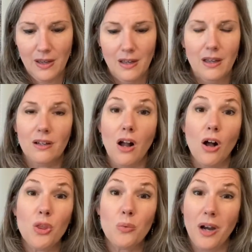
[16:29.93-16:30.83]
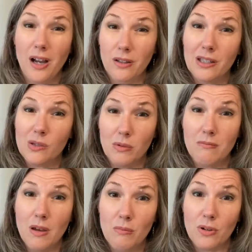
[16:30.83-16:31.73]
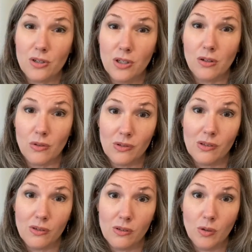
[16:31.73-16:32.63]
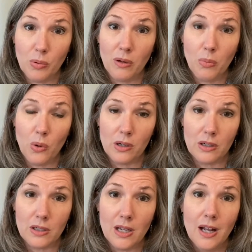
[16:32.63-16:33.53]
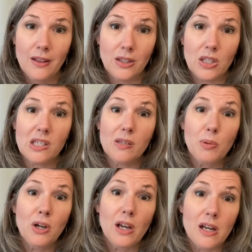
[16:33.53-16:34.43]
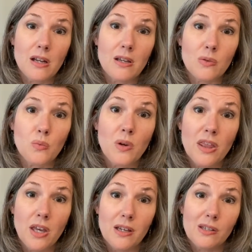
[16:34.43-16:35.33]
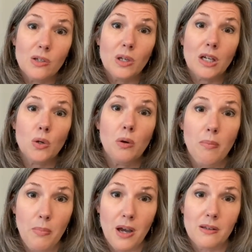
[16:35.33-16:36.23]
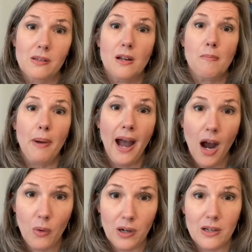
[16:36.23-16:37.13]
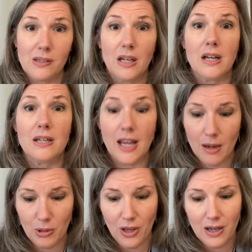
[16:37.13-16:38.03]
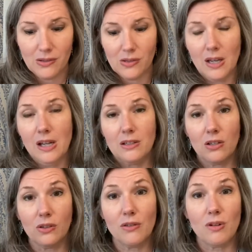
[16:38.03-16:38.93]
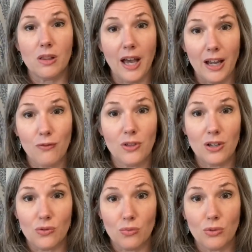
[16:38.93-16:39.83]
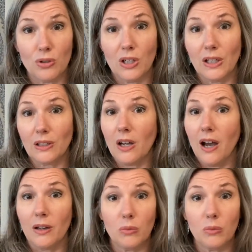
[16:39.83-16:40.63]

And all the while, let's remember too, this is super important, that the Spirit is with us to equip us and empower us and enable us to live a life that is rooted in God.